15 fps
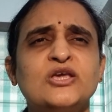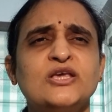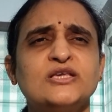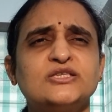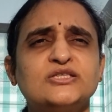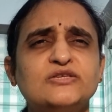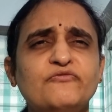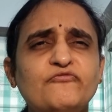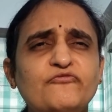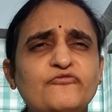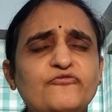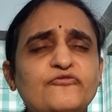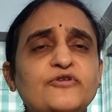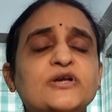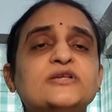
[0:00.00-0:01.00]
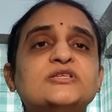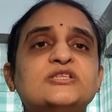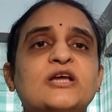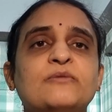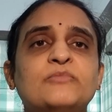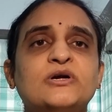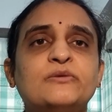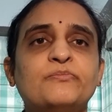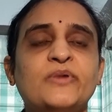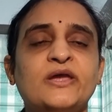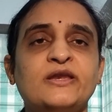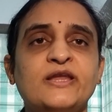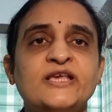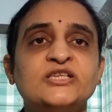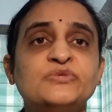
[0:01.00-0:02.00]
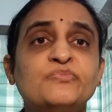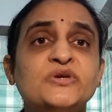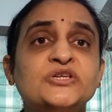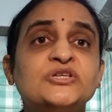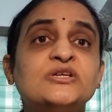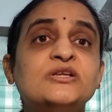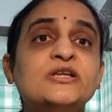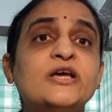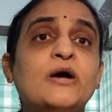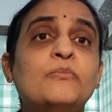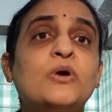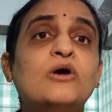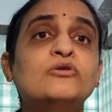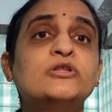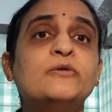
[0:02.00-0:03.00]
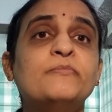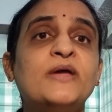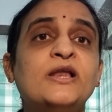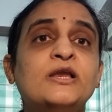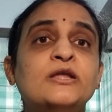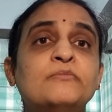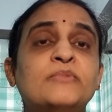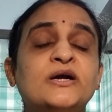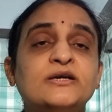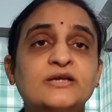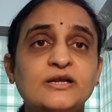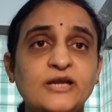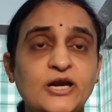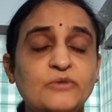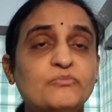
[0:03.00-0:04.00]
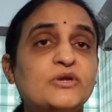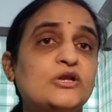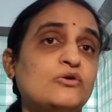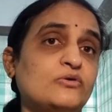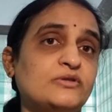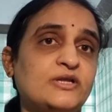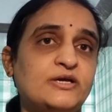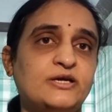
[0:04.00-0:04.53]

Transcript: Severe stomach pain, especially above the belly button and below the